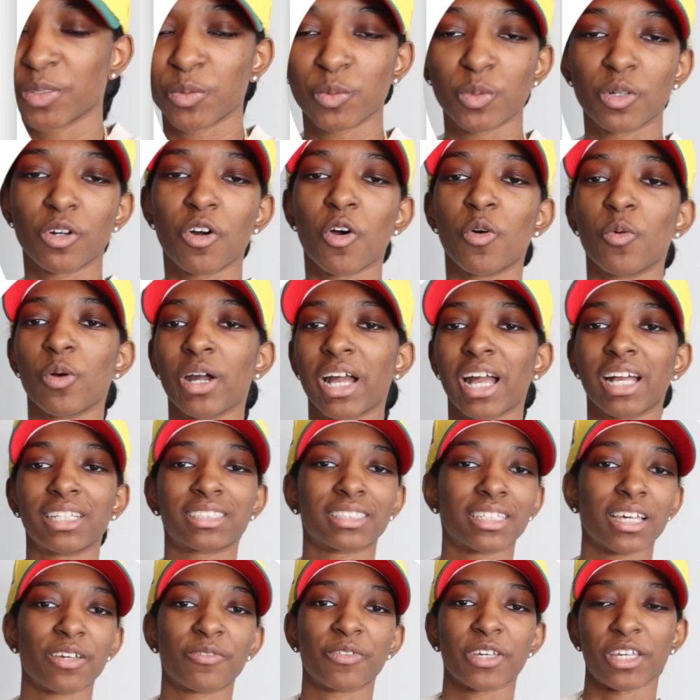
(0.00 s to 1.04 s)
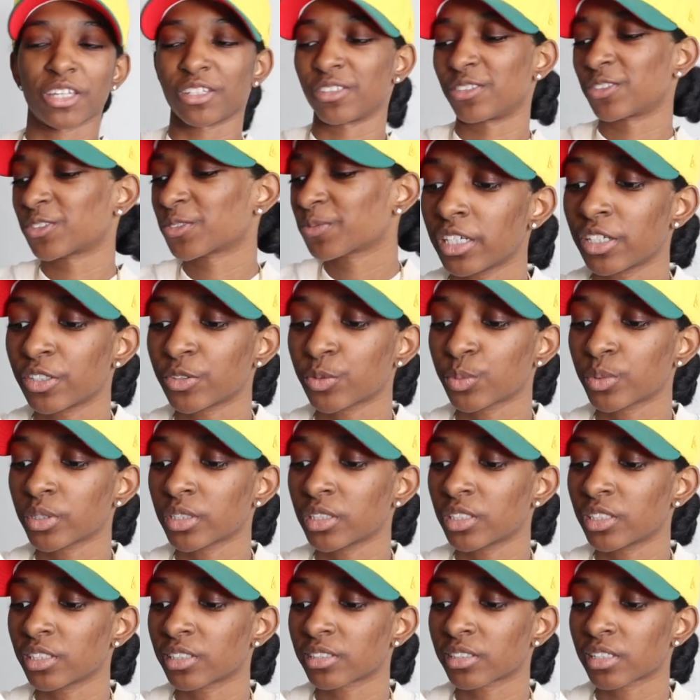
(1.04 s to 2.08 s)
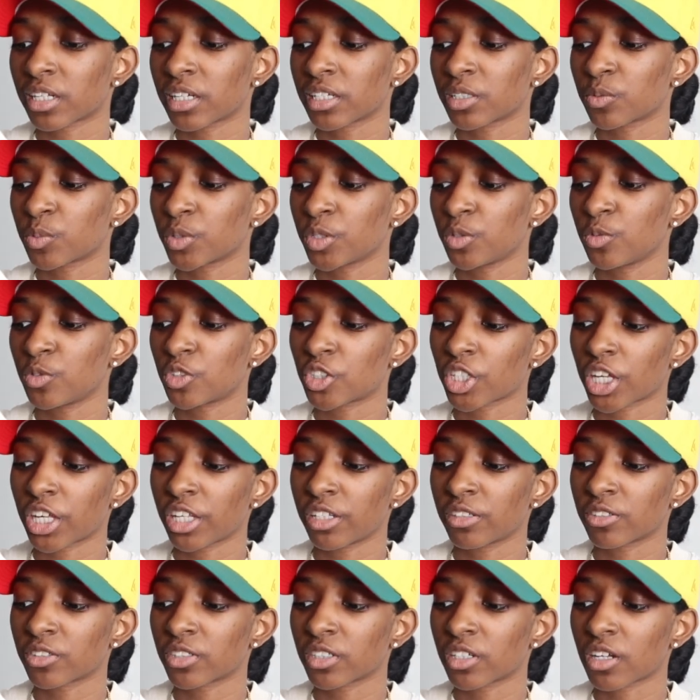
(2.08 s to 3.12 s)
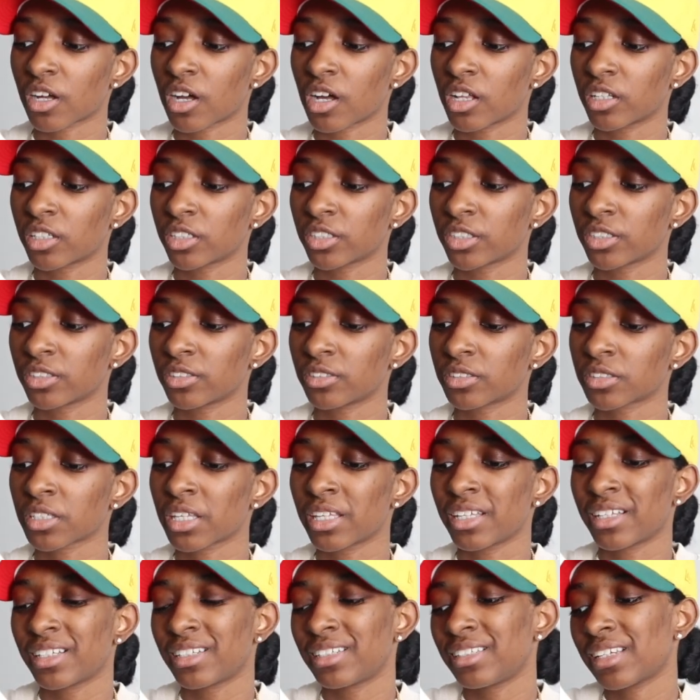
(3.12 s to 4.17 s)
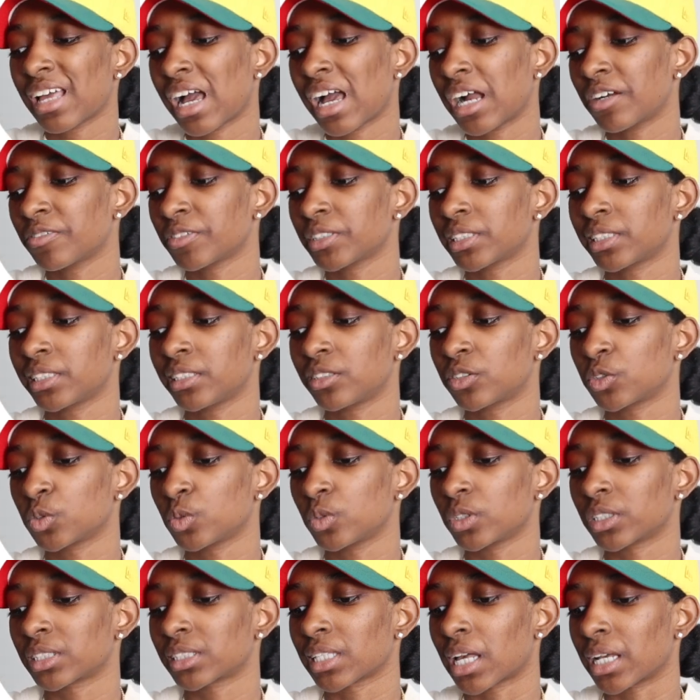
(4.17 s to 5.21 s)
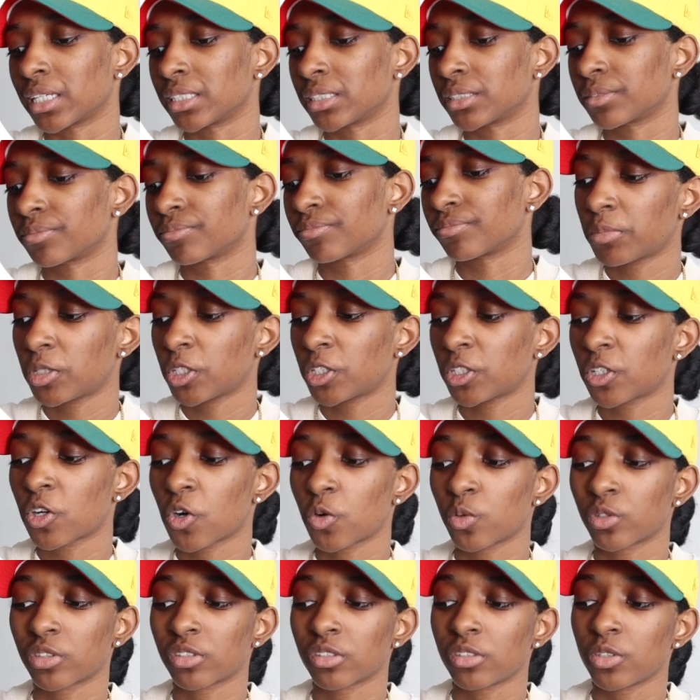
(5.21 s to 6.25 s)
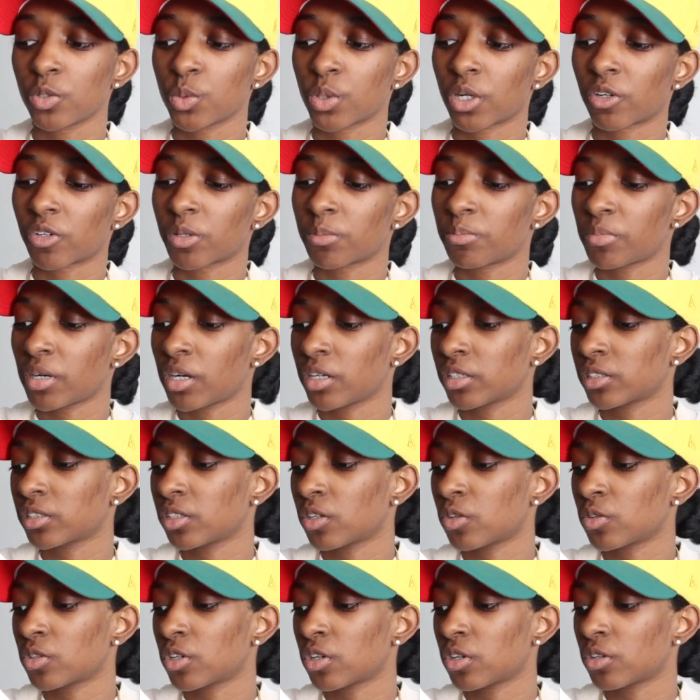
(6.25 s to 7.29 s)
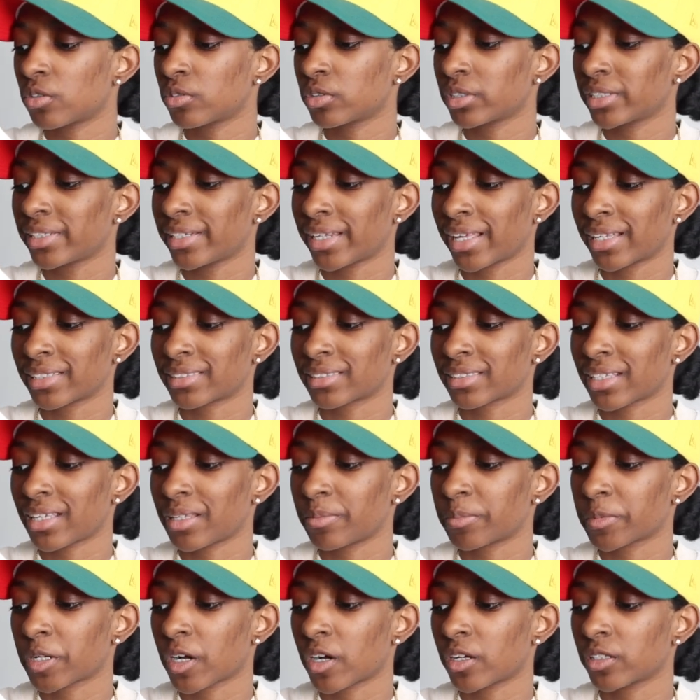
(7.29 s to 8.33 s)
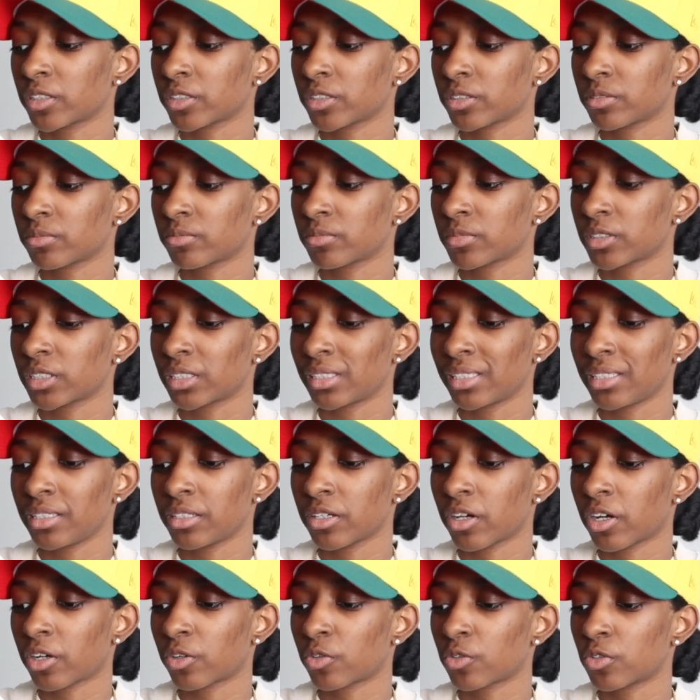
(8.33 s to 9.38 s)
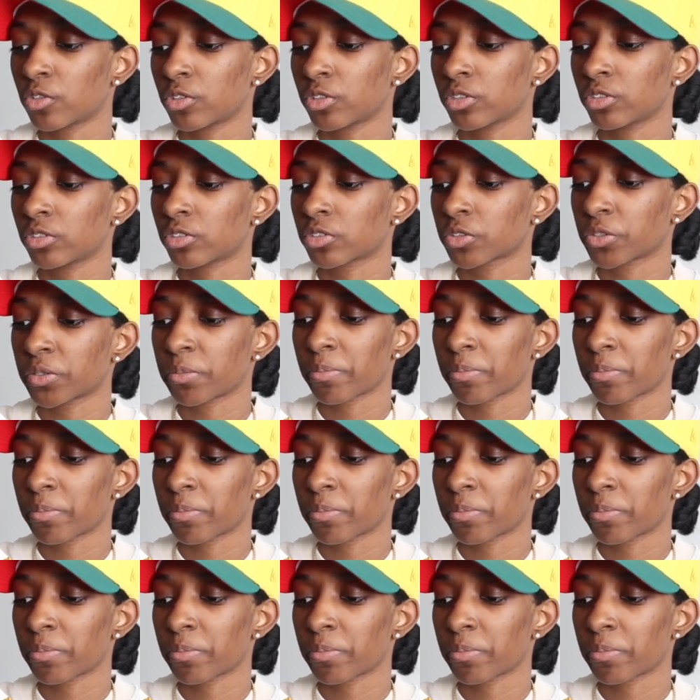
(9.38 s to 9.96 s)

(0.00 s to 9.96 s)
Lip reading: We'll go with SFH. Here's what it looks like when you change the colors. Not really too exciting. I'm gonna go with the New Era bug logo in that same color, the neon orange, so it